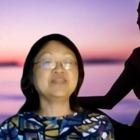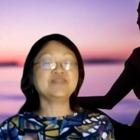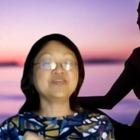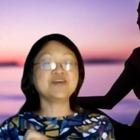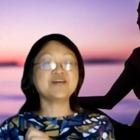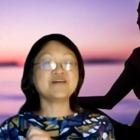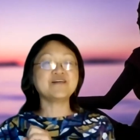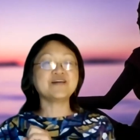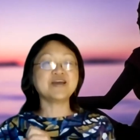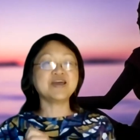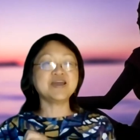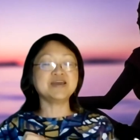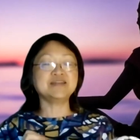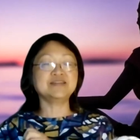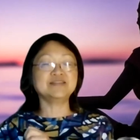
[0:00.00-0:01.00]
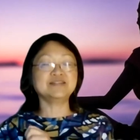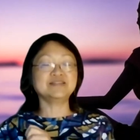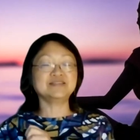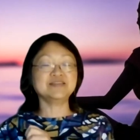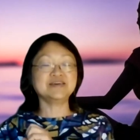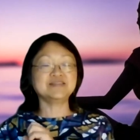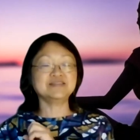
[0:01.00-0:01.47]
there, and
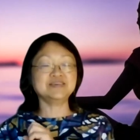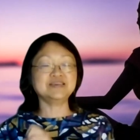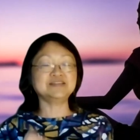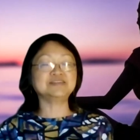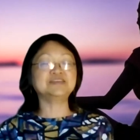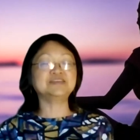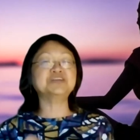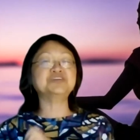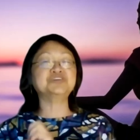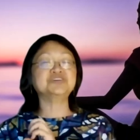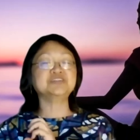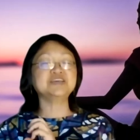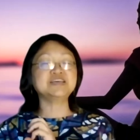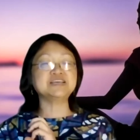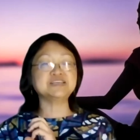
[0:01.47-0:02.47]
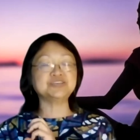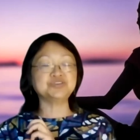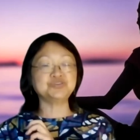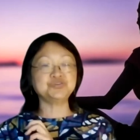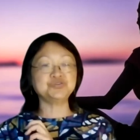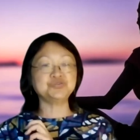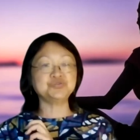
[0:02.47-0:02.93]
then the intention
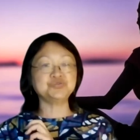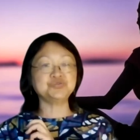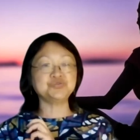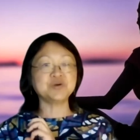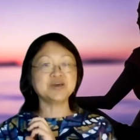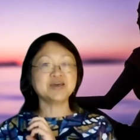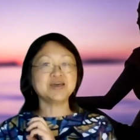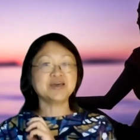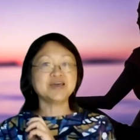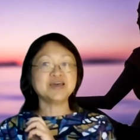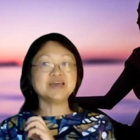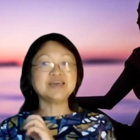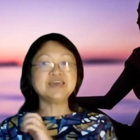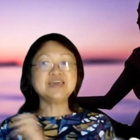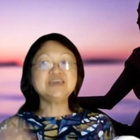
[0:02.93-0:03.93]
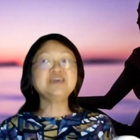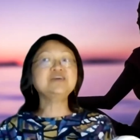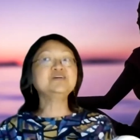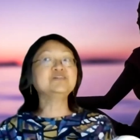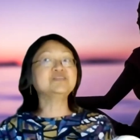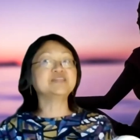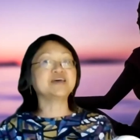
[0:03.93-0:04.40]
is to
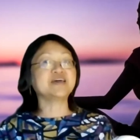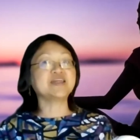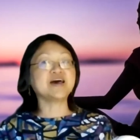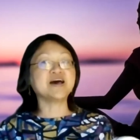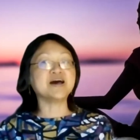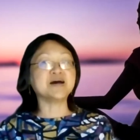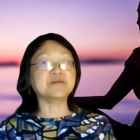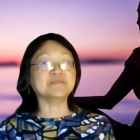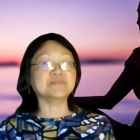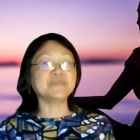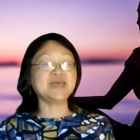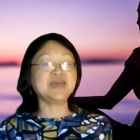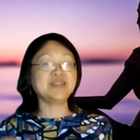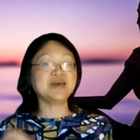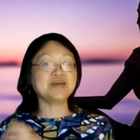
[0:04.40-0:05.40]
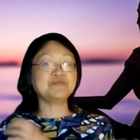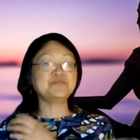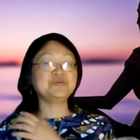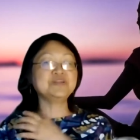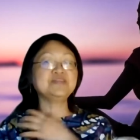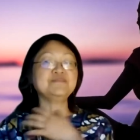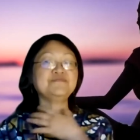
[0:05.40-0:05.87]
heal that arm. And I
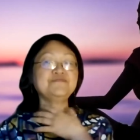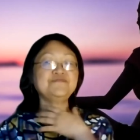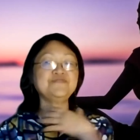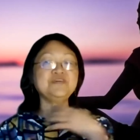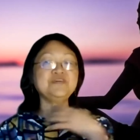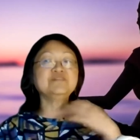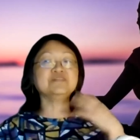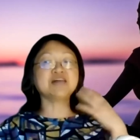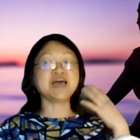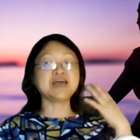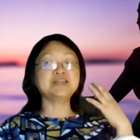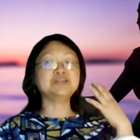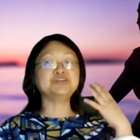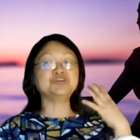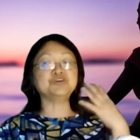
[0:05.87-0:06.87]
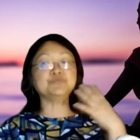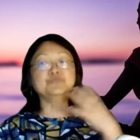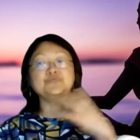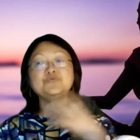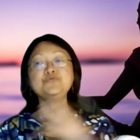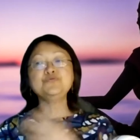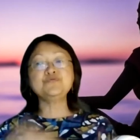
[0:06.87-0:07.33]
really feel energy
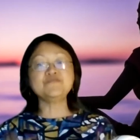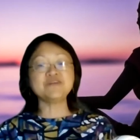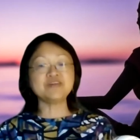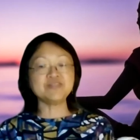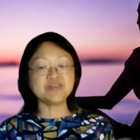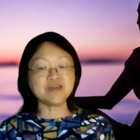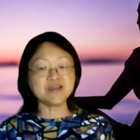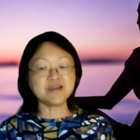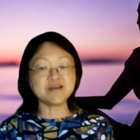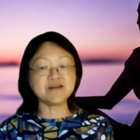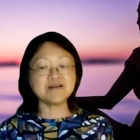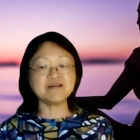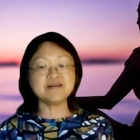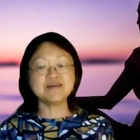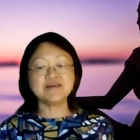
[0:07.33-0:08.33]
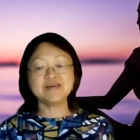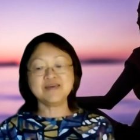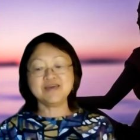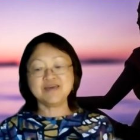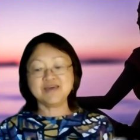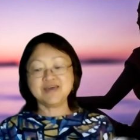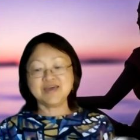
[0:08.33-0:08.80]
moving there.
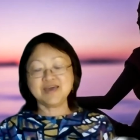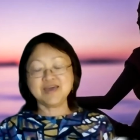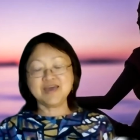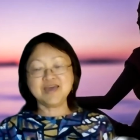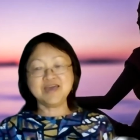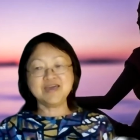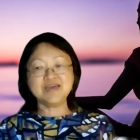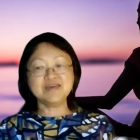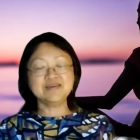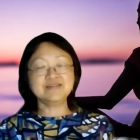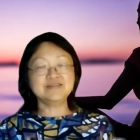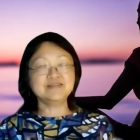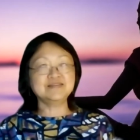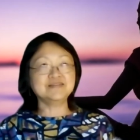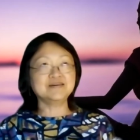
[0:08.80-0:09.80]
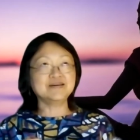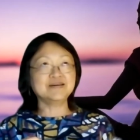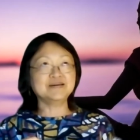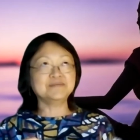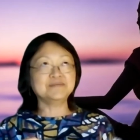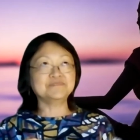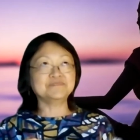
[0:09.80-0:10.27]
And I
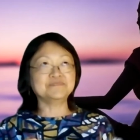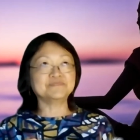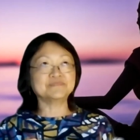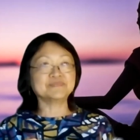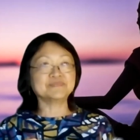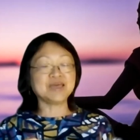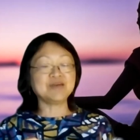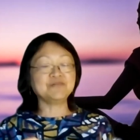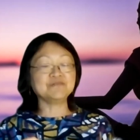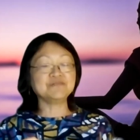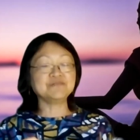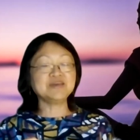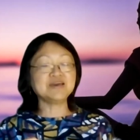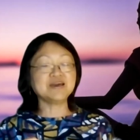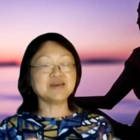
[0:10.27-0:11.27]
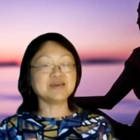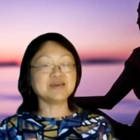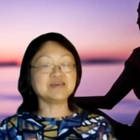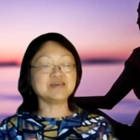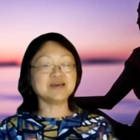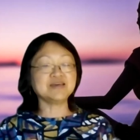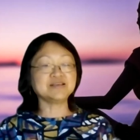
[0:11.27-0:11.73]
don't think
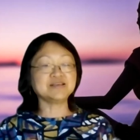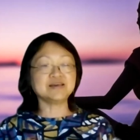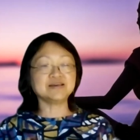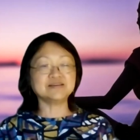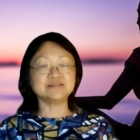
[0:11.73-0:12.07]
I